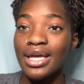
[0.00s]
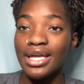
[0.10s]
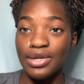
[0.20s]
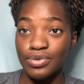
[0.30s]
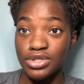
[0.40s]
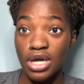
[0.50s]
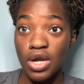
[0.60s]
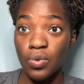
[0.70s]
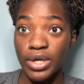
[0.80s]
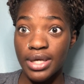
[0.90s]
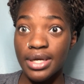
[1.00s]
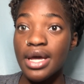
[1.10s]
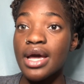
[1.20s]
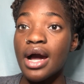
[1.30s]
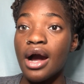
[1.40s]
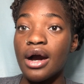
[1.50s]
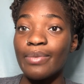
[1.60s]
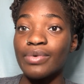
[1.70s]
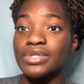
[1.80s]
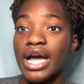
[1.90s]
And it was not a wig. It
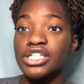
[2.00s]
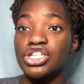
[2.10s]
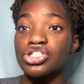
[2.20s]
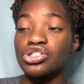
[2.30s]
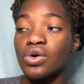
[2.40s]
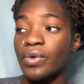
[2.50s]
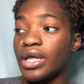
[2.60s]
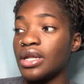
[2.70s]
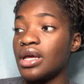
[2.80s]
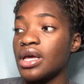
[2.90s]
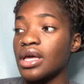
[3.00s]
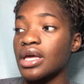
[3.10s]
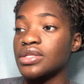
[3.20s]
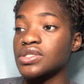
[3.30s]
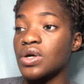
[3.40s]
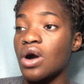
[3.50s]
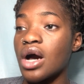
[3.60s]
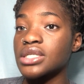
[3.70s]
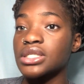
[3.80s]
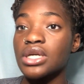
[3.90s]
was actually a sew-in. And so,
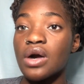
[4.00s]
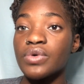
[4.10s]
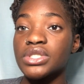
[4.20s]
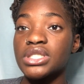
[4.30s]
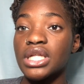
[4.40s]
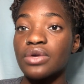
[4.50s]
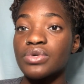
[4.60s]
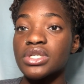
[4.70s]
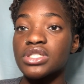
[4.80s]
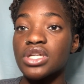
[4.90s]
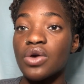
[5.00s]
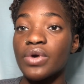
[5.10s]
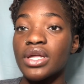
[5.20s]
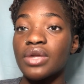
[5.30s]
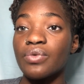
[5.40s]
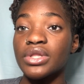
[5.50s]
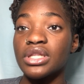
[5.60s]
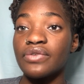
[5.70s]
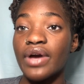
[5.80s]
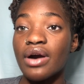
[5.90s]
honestly, y'all, when she said it was a sew-in with
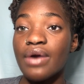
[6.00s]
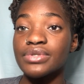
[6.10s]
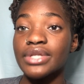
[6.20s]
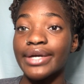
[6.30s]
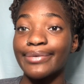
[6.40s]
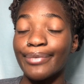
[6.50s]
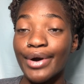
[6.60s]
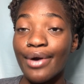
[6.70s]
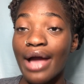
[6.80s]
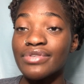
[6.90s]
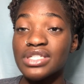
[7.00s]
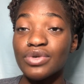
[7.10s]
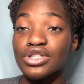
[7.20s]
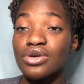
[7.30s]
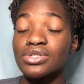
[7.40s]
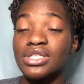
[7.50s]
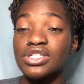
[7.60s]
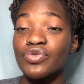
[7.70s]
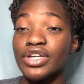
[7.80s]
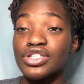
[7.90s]
leave out, I was like, whoa, I haven't seen one of those since
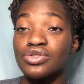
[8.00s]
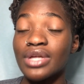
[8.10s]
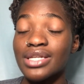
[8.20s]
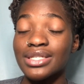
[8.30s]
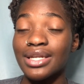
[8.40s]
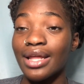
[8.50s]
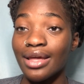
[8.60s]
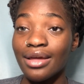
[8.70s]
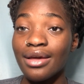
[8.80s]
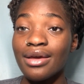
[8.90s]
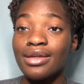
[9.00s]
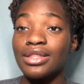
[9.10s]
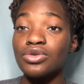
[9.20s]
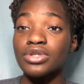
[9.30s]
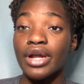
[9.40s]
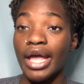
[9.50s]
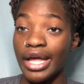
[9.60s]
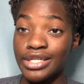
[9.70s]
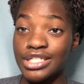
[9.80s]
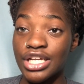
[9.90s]
freaking 2008. Those are
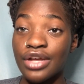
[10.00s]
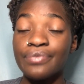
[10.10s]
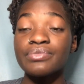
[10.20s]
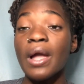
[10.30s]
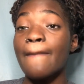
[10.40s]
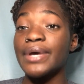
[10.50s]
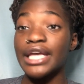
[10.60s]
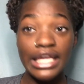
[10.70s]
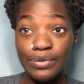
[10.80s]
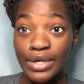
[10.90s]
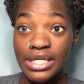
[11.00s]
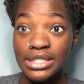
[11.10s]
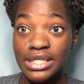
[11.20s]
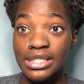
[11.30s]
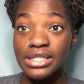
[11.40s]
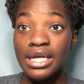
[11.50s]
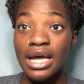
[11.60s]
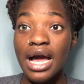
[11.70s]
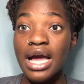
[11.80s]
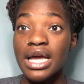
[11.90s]
ancient. But anyway, sis,
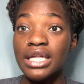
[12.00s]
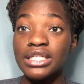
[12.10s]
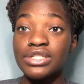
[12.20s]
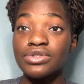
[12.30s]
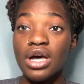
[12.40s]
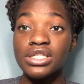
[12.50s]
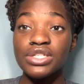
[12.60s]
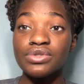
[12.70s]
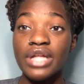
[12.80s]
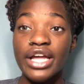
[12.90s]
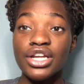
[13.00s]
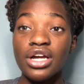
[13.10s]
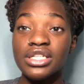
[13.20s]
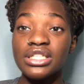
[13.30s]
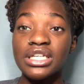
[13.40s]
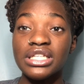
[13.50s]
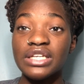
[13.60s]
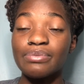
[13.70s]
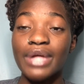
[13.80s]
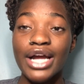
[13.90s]
and then she was like, y'all just need to
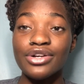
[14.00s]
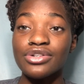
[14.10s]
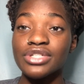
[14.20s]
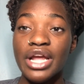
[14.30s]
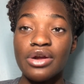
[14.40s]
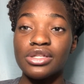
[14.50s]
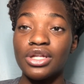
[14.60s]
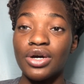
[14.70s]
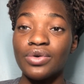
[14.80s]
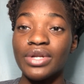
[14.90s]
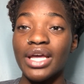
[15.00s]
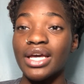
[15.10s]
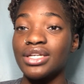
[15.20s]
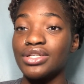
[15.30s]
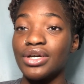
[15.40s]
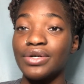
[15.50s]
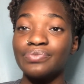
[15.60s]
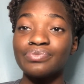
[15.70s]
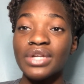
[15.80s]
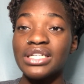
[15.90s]
leave black girls' hair alone and, you know,
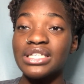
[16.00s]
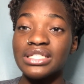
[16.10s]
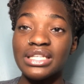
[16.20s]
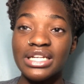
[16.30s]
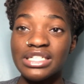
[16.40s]
just let us